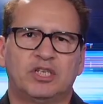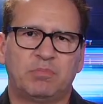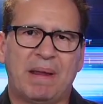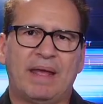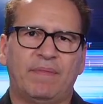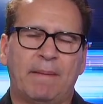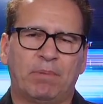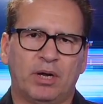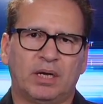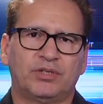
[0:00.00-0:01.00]
to expand
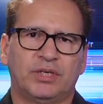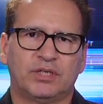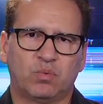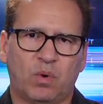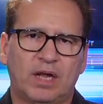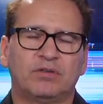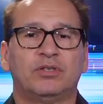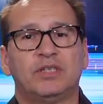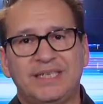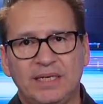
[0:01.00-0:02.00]
that production as well
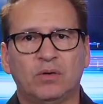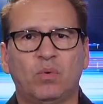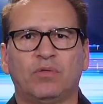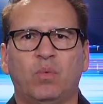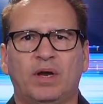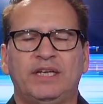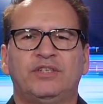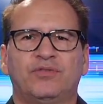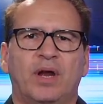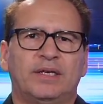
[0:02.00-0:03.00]
to deal with what
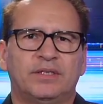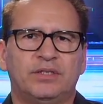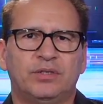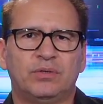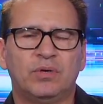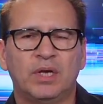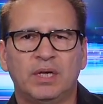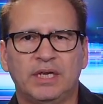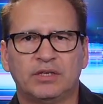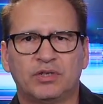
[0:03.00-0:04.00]
he's trying to do
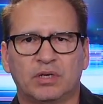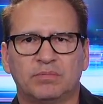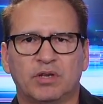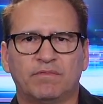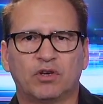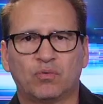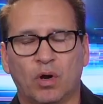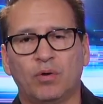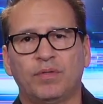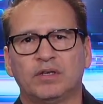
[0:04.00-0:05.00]
in terms of the
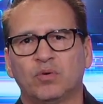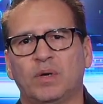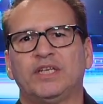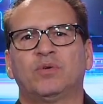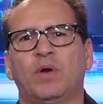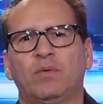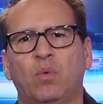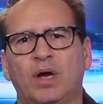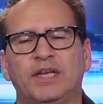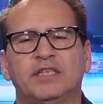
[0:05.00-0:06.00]
growth in twenty
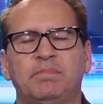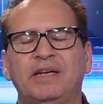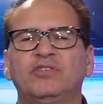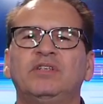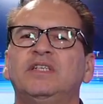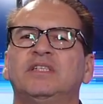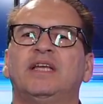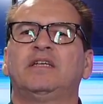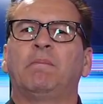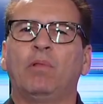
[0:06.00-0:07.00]
twenty-one, especially as
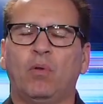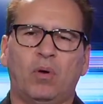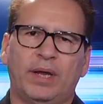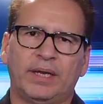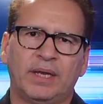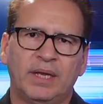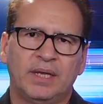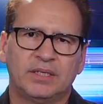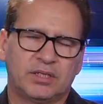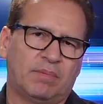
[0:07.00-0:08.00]
they deploy
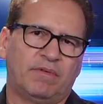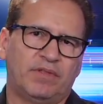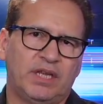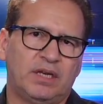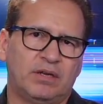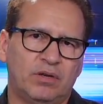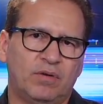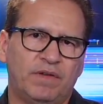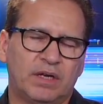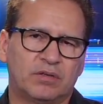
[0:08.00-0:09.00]
some of the
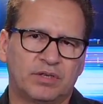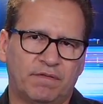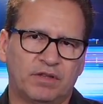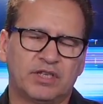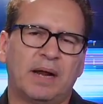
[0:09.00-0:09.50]
new vehicles. If the